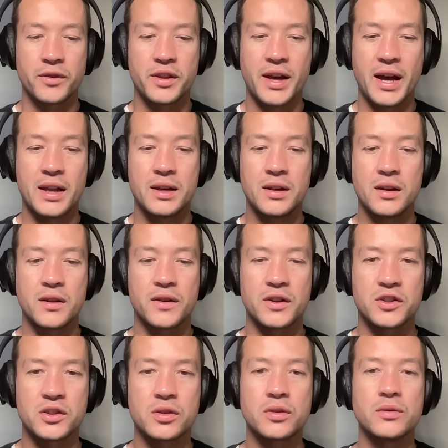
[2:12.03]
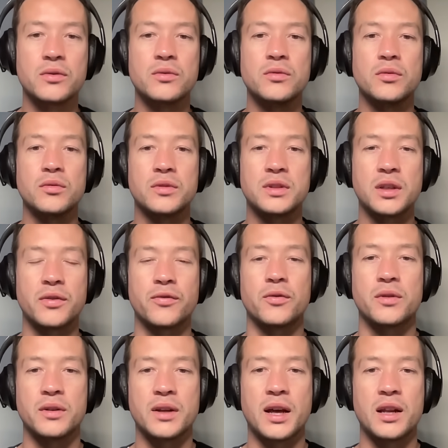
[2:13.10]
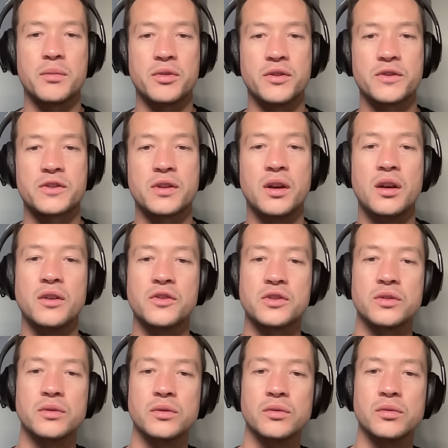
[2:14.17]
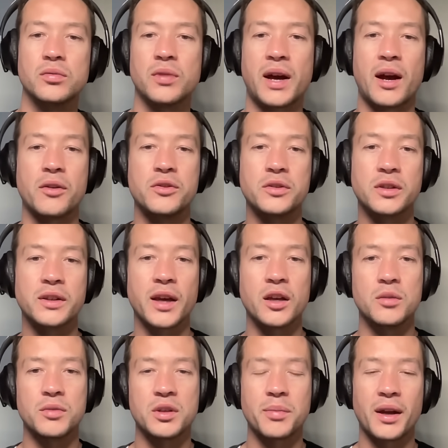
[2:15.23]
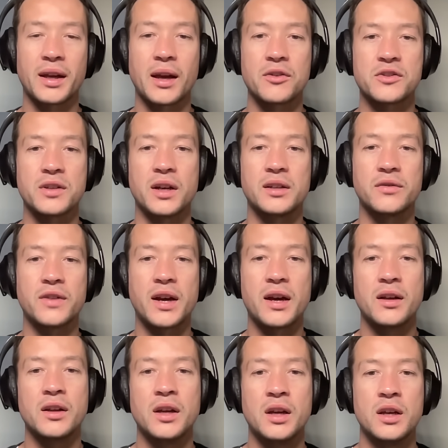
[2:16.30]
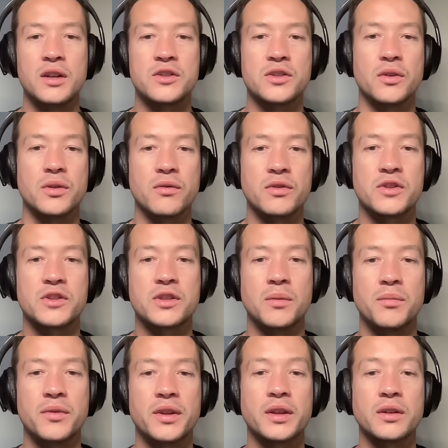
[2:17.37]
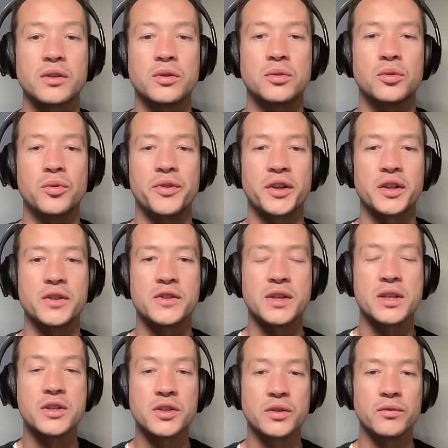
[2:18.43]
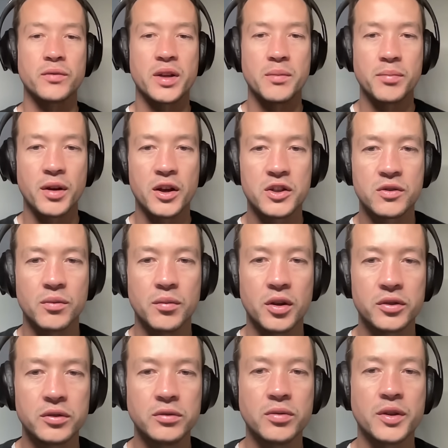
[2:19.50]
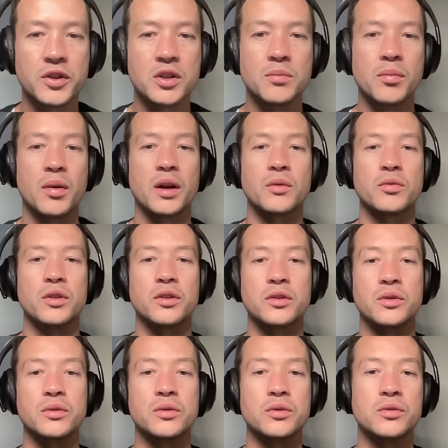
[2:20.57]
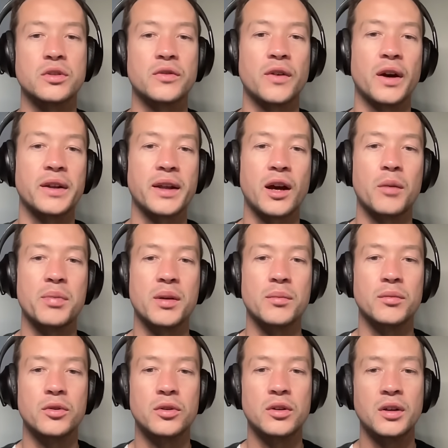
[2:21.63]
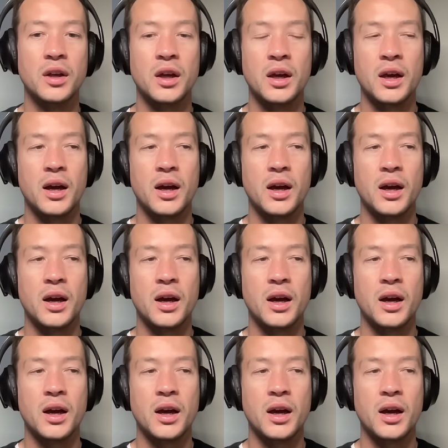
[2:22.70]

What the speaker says: Then there's two different elements as to how you can get your money back outside of that. So there is something called the contingent reimbursement model, which you might want to Google to find out a bit more.